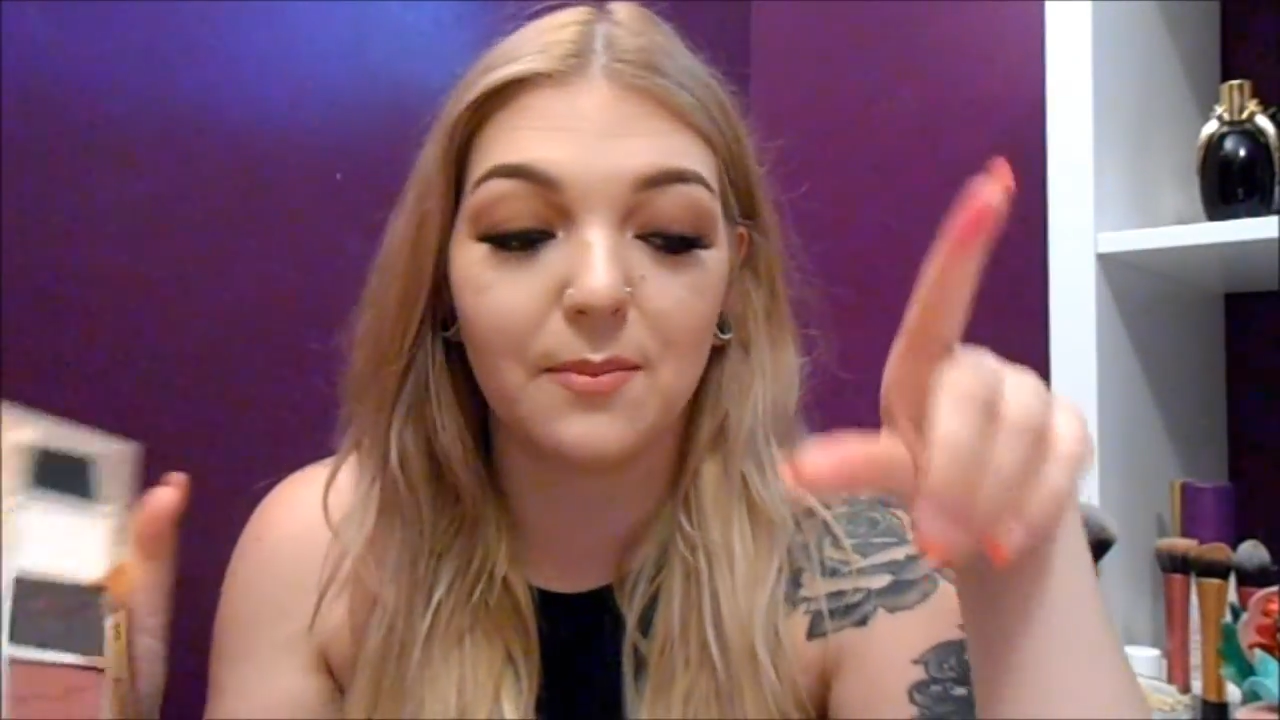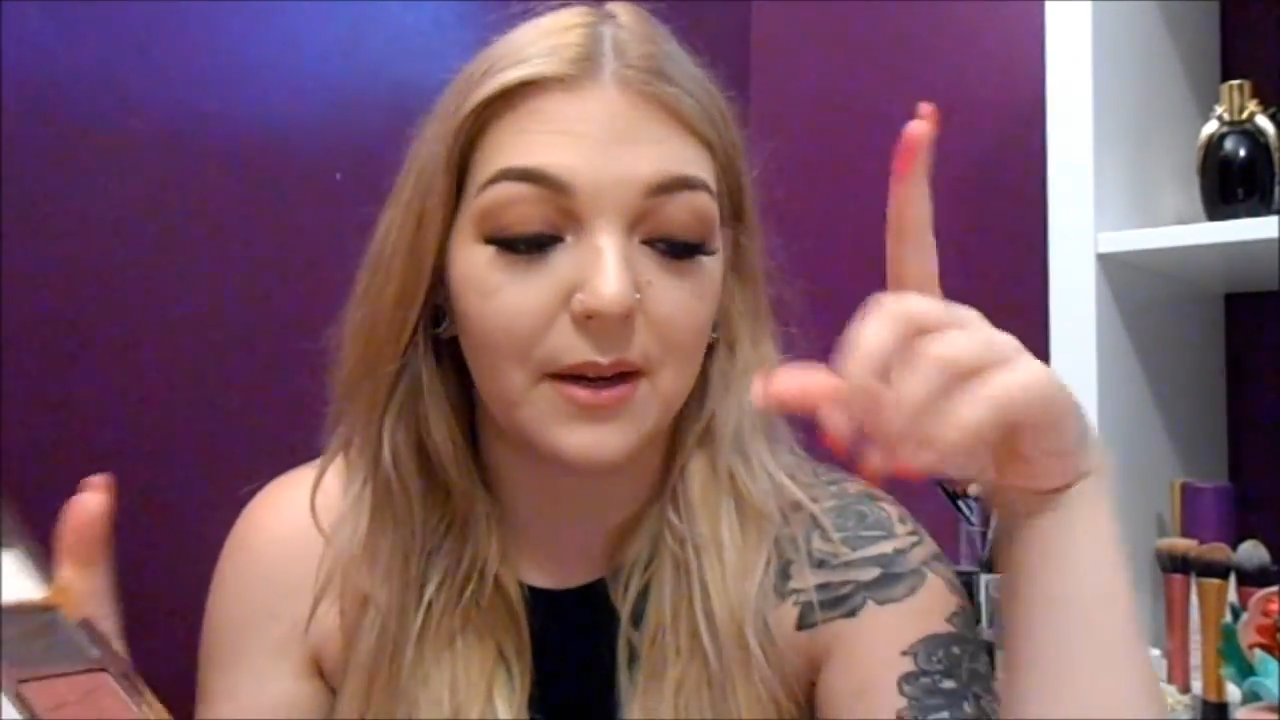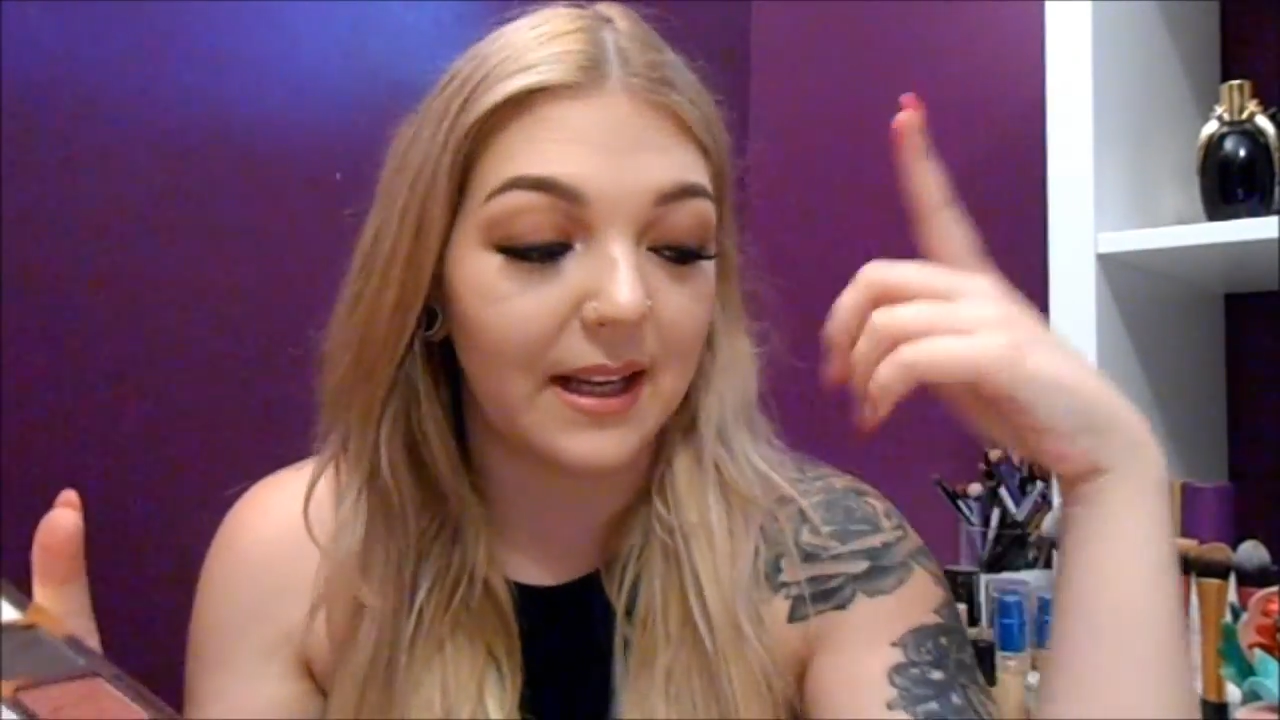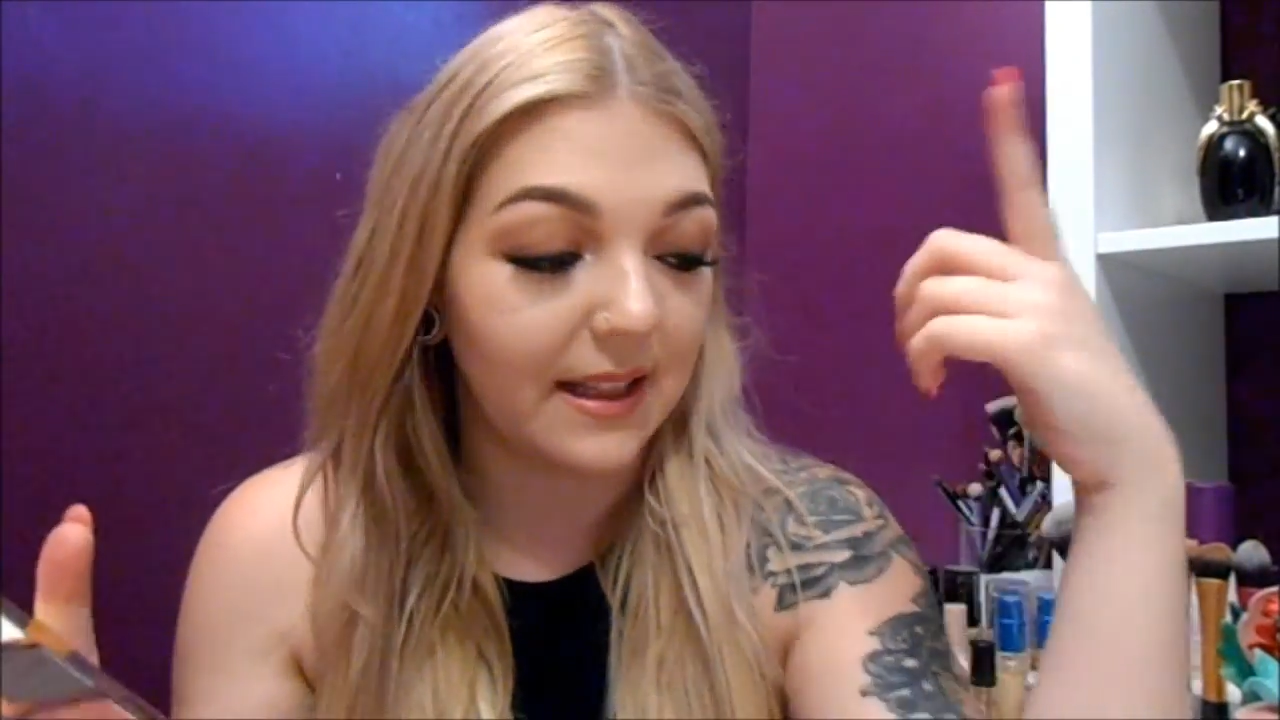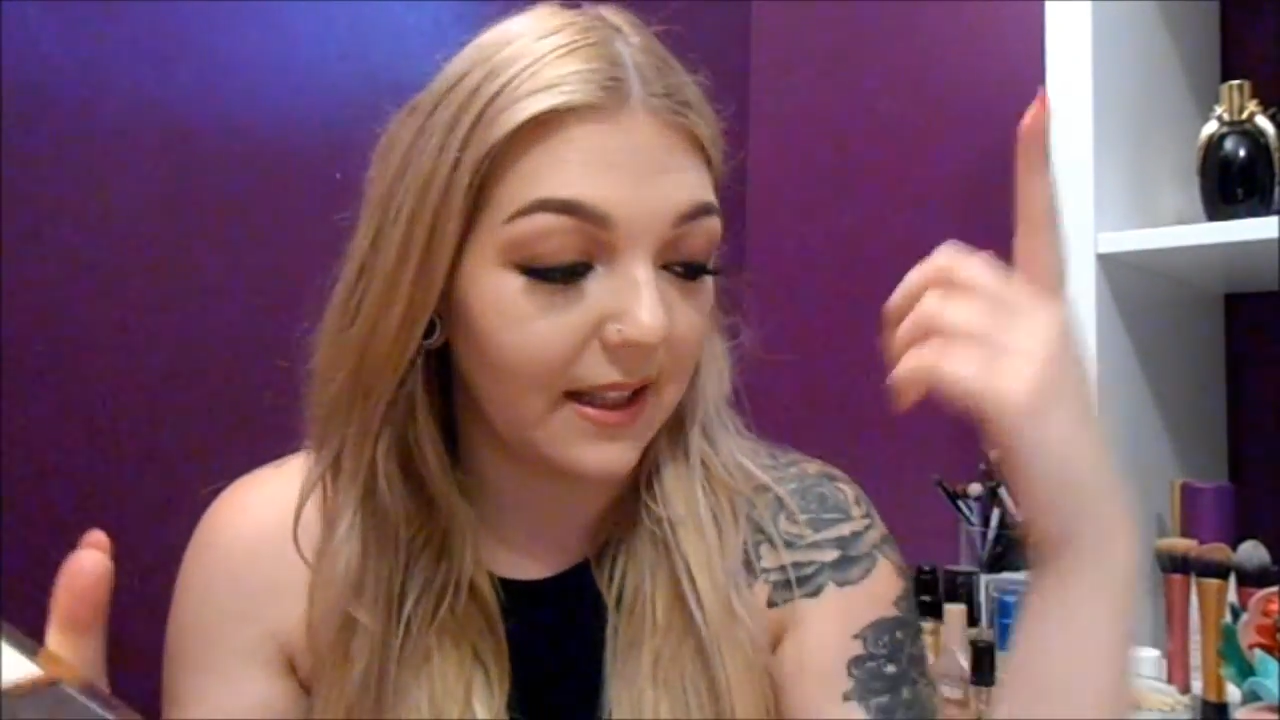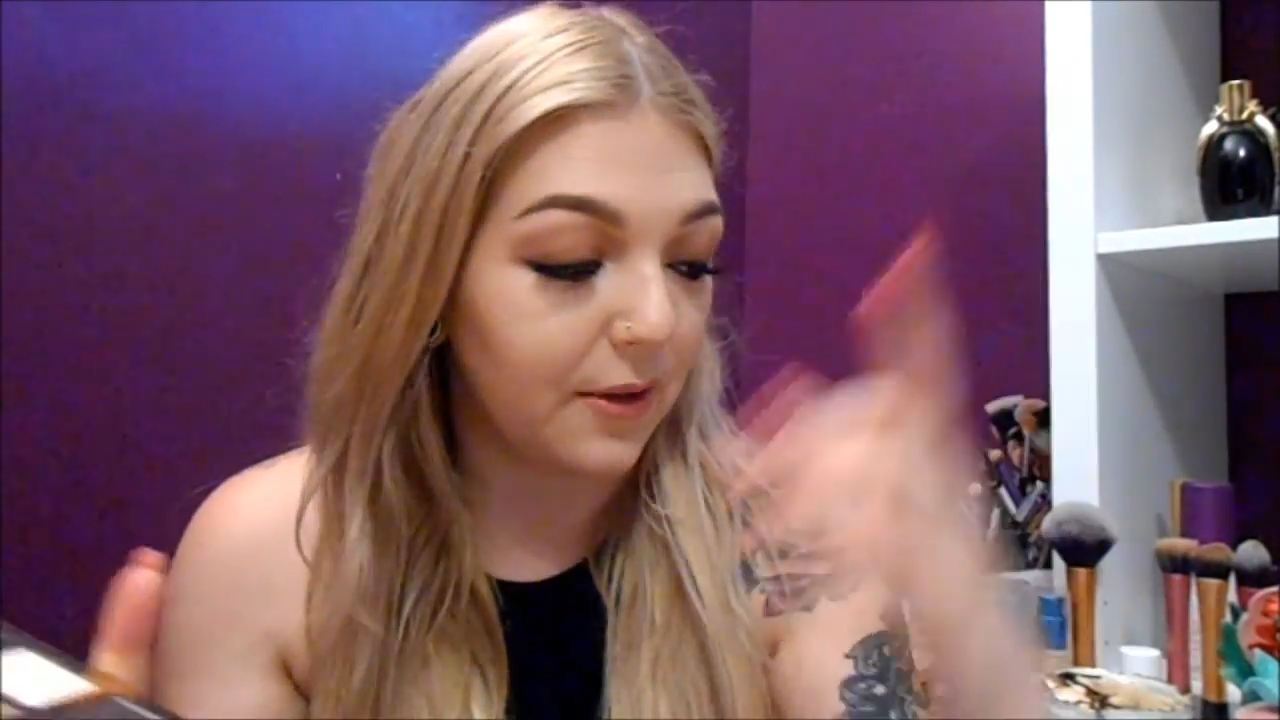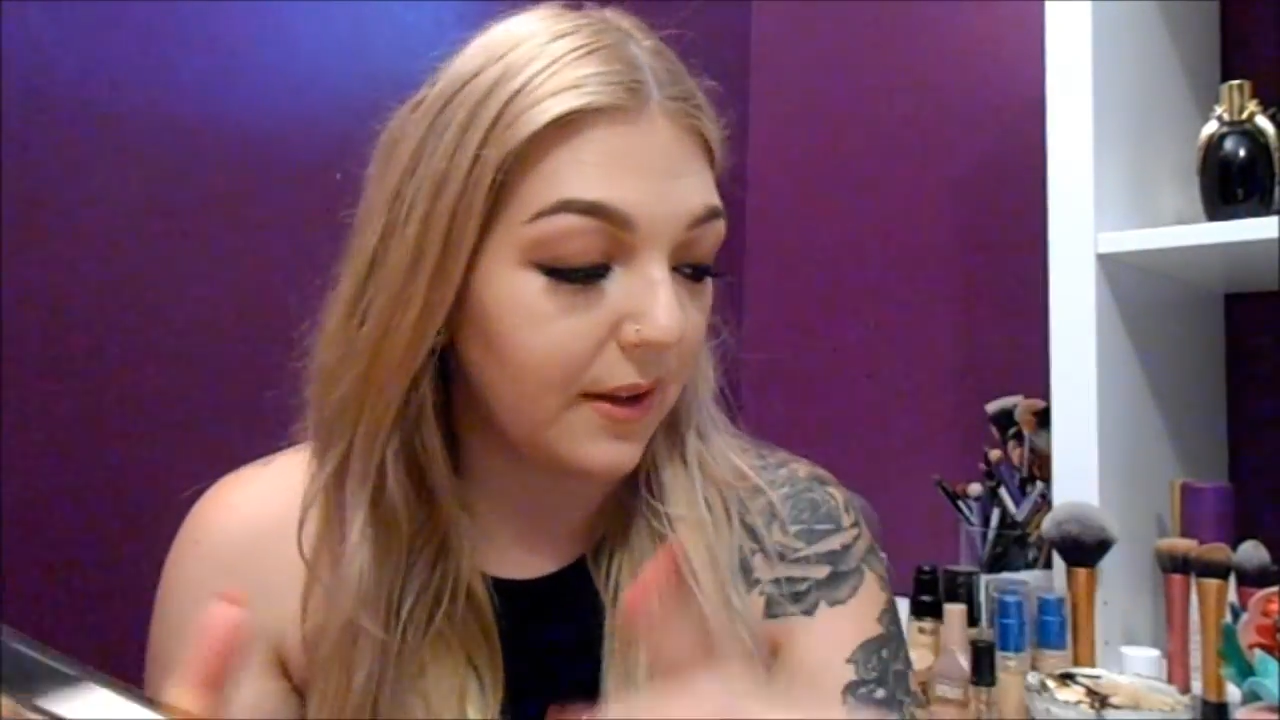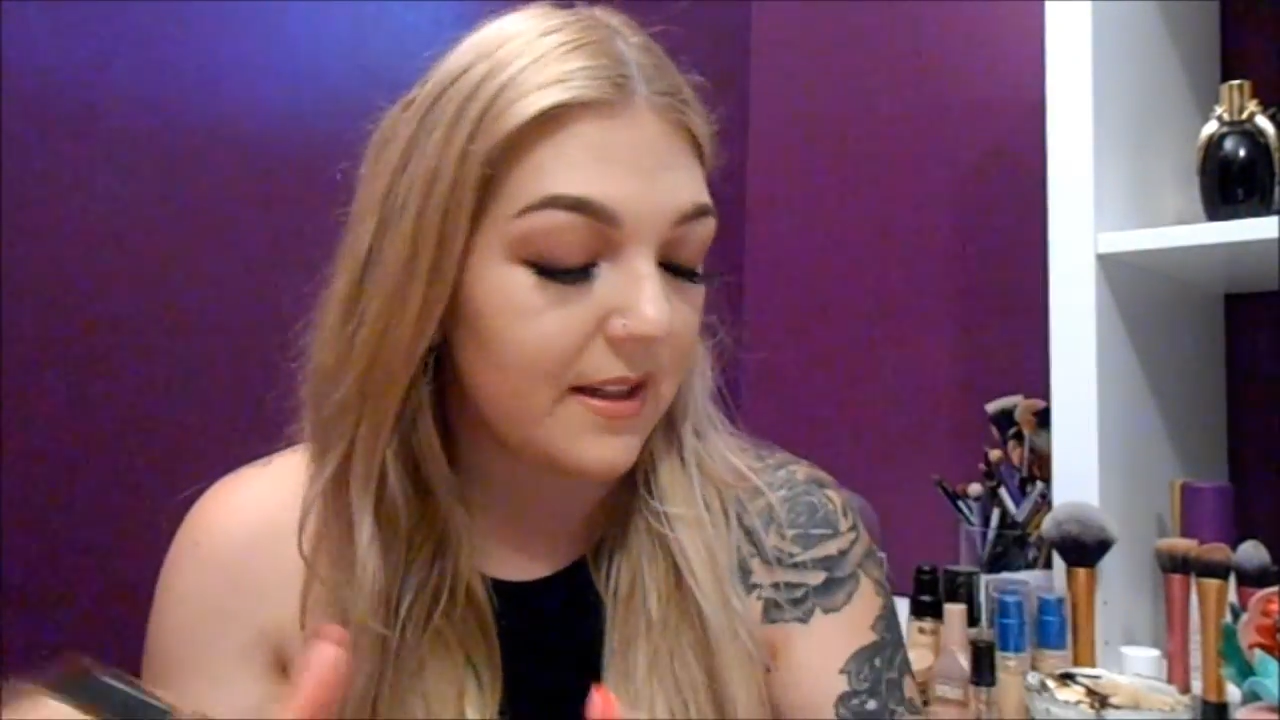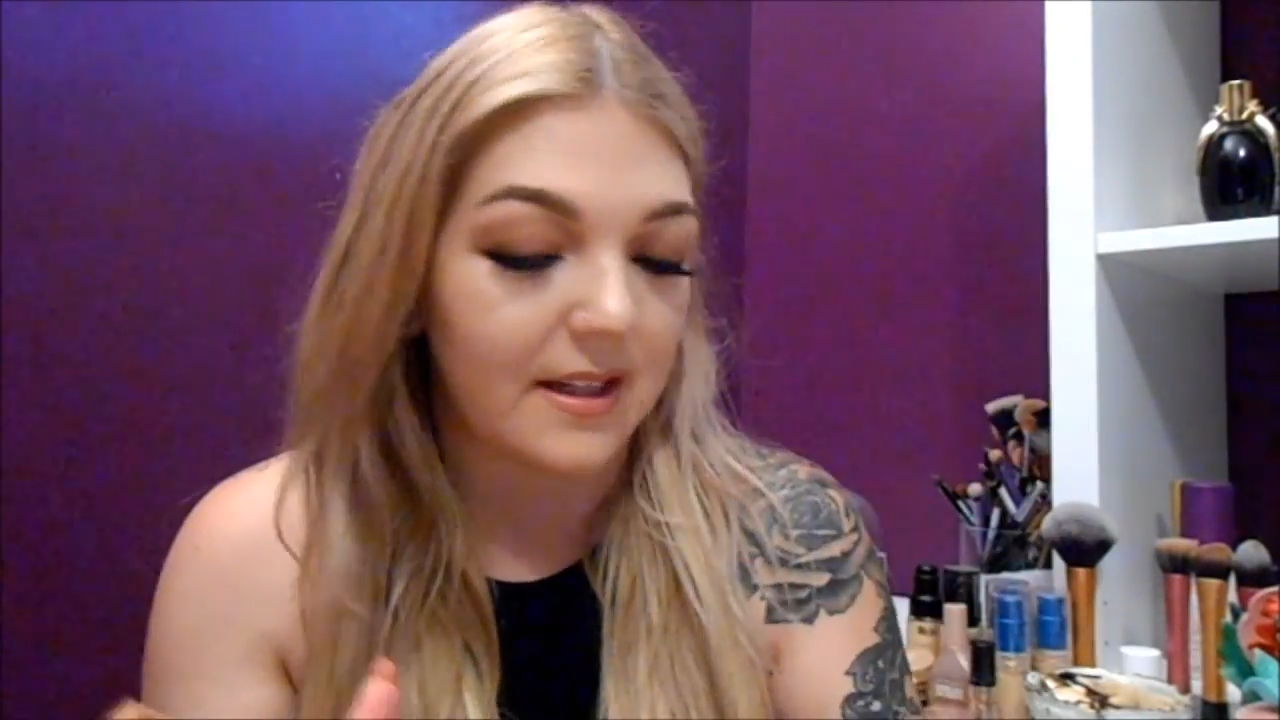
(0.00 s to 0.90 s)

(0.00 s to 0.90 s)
but it literally